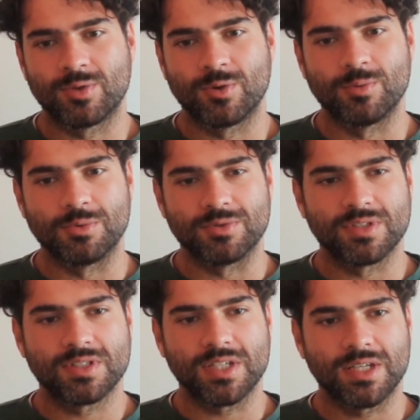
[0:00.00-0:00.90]
Hormozi
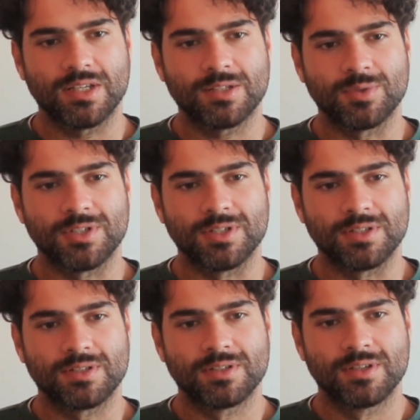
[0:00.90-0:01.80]
says, which
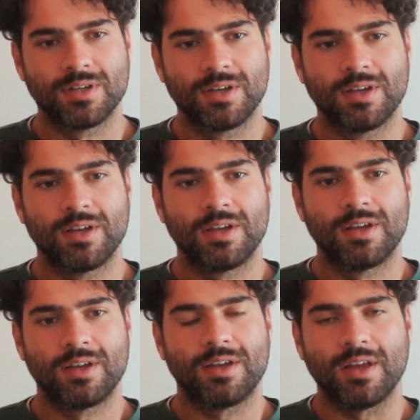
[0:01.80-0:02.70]
is,
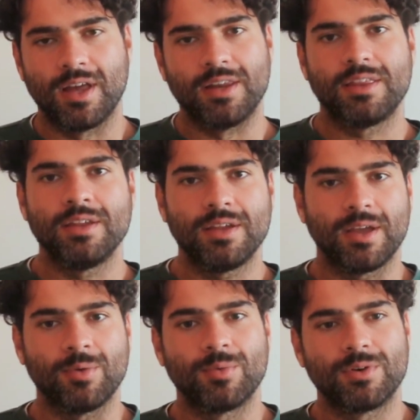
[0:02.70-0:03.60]
anything
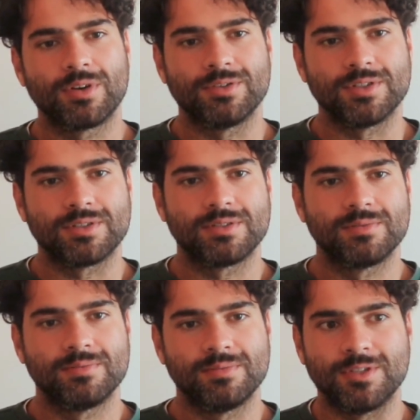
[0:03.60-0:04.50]
can work, you just
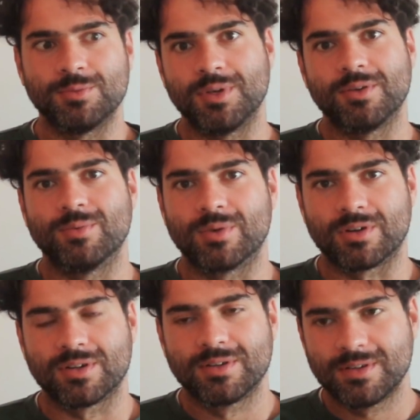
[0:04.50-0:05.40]
need to make it
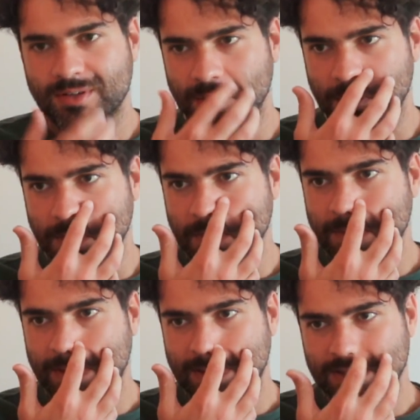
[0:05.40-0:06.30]
work,
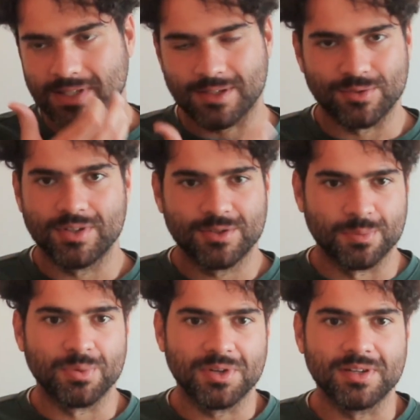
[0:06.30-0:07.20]
It's like you need to
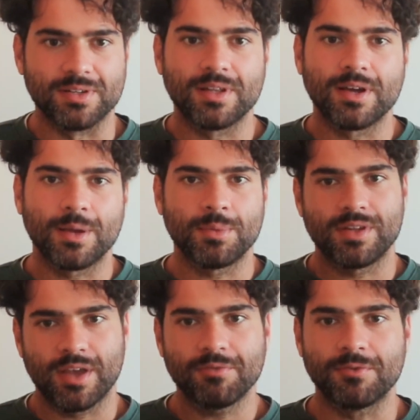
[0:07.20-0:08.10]
put in the time and
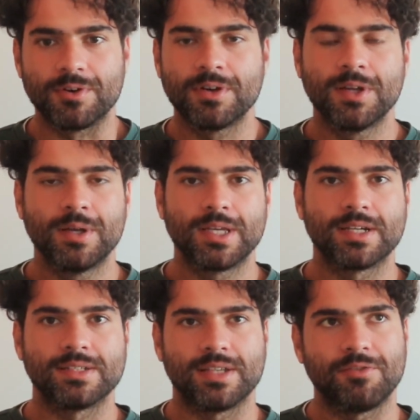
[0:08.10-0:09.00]
the effort,
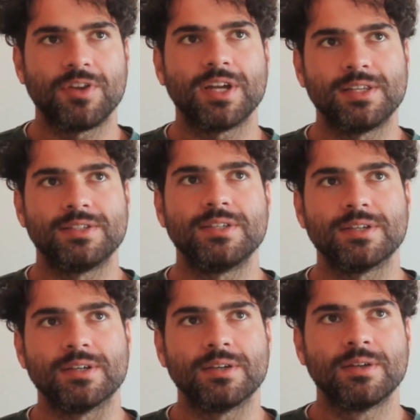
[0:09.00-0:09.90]
because every idea,